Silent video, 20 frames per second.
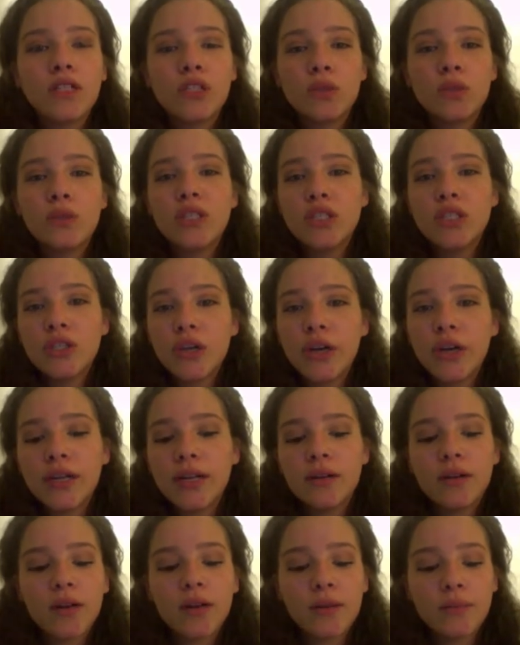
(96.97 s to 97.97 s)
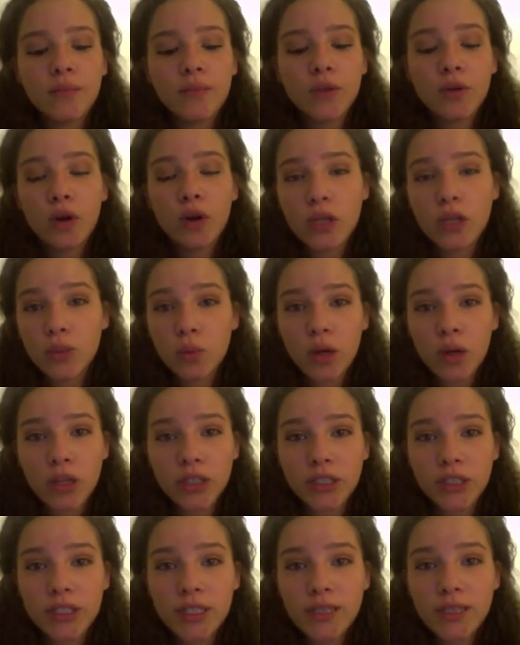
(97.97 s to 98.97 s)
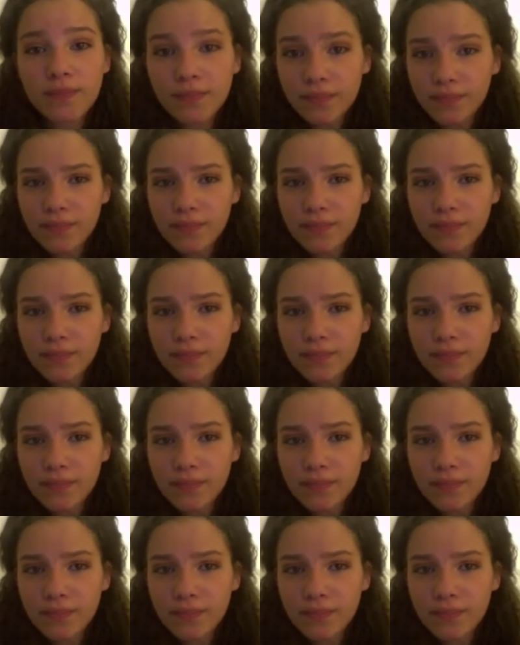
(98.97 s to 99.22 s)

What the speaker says: we started CrossWalkers,